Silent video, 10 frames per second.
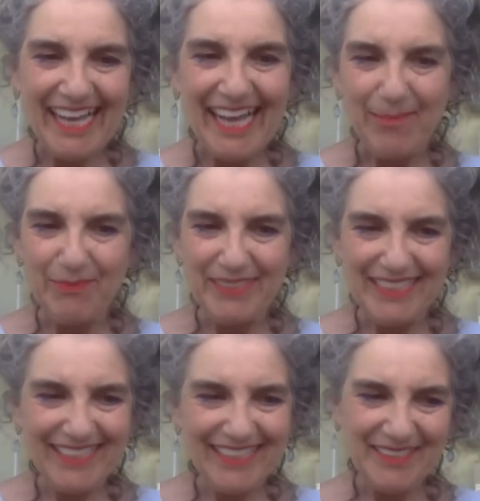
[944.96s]

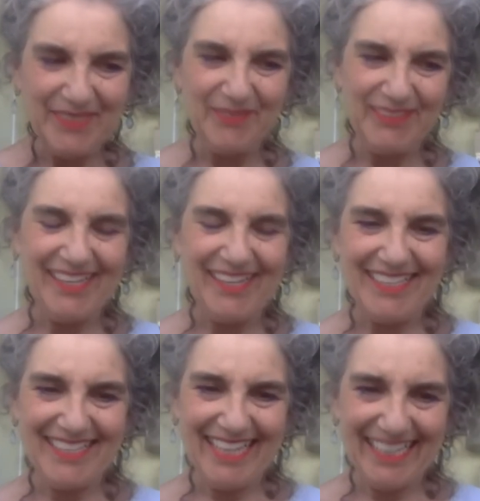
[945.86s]
happy uh, to be
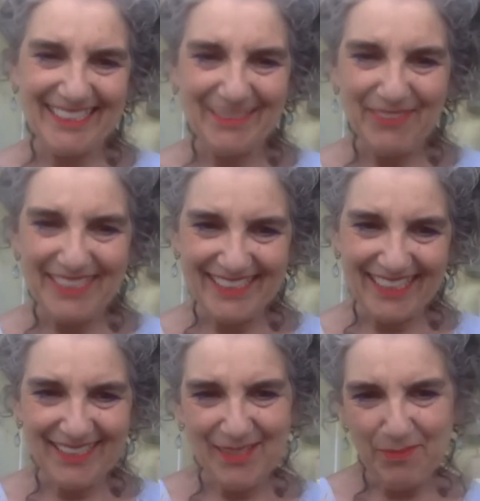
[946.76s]
contacted by
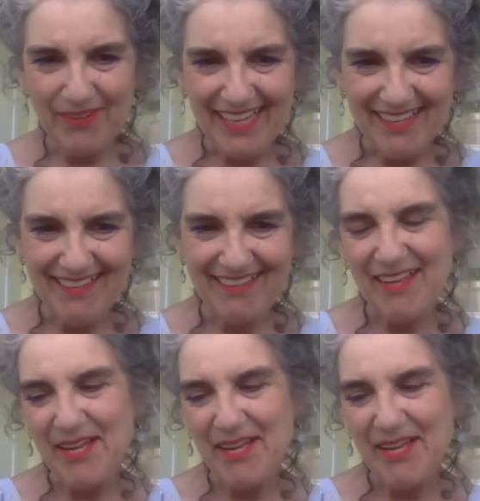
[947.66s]
Juxta Press.